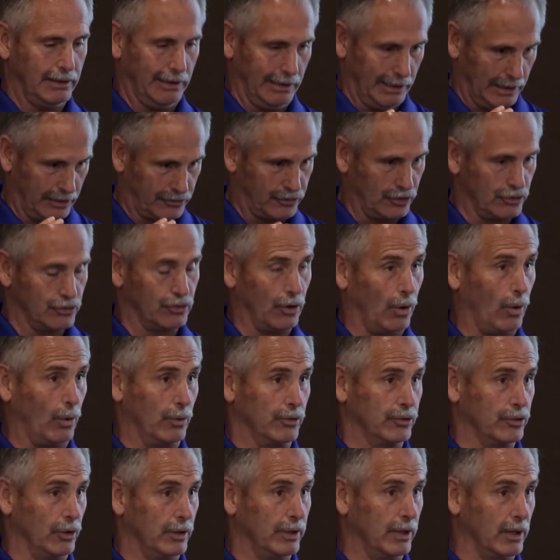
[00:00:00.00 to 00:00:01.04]
It's his own.
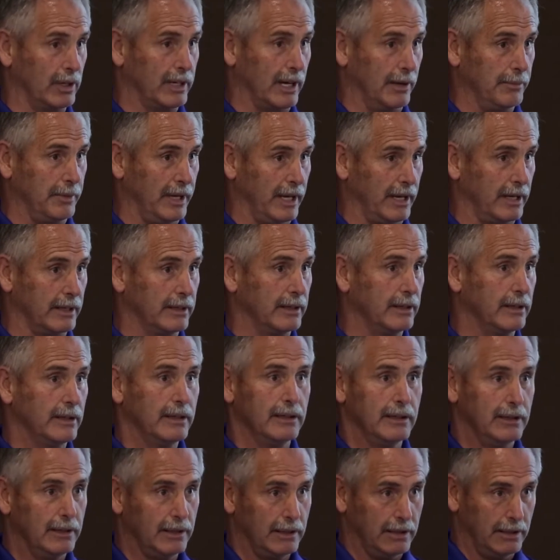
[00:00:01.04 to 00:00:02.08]
So he'll come in,
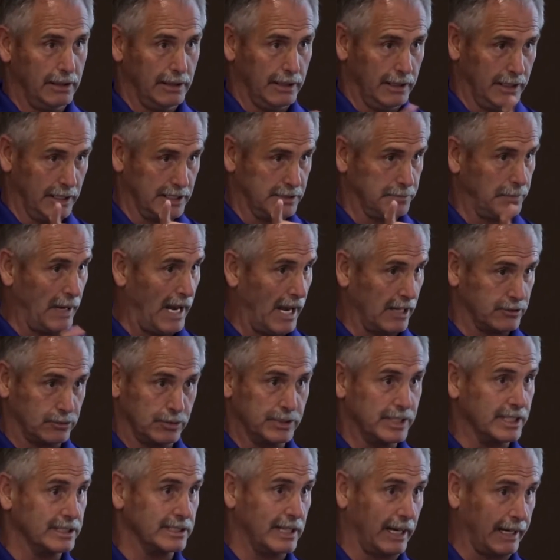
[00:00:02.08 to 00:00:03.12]
his
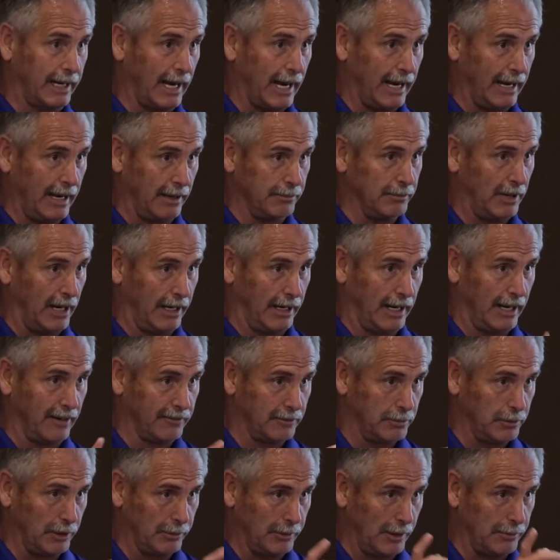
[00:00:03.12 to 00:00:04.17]
password, just like I had mine. I have
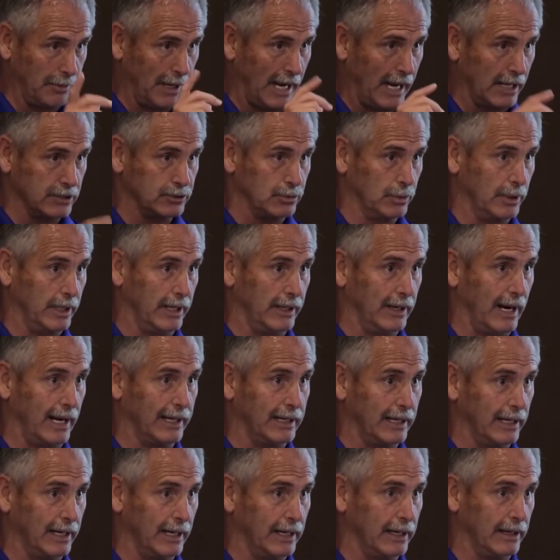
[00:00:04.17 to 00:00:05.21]
to put my password in, I
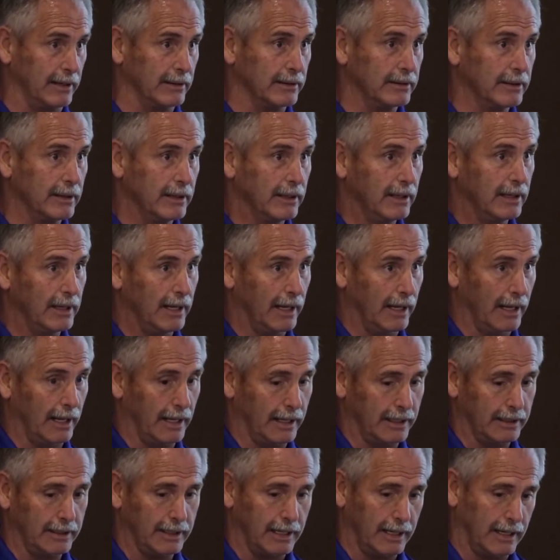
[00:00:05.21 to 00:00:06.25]
get in it,
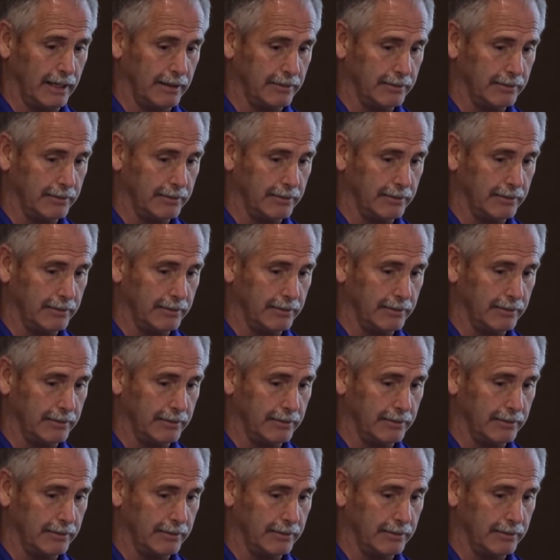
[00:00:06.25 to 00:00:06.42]
and